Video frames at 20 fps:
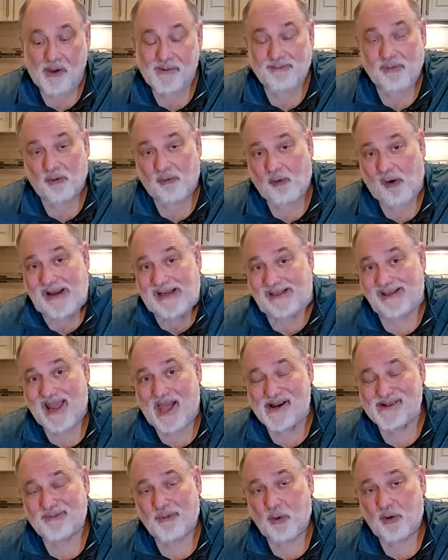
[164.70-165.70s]
But right
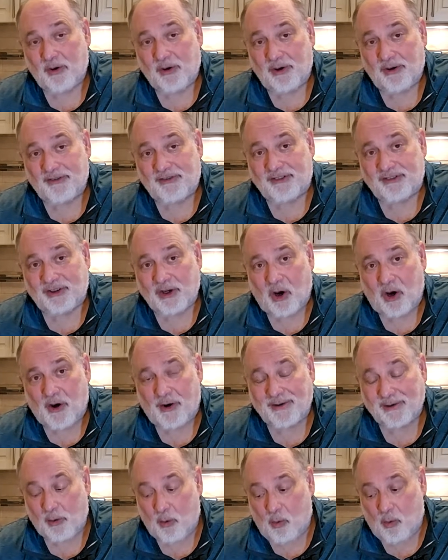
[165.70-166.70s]
now we're going to
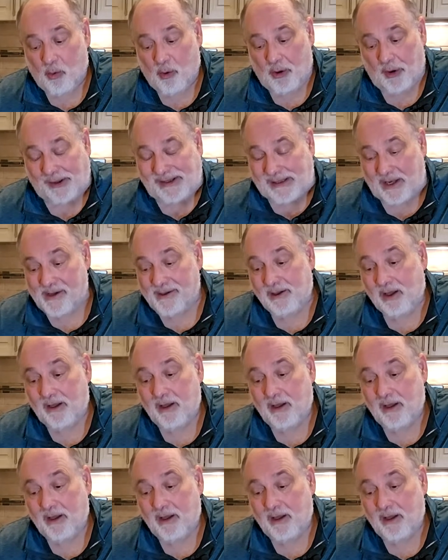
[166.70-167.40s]
start on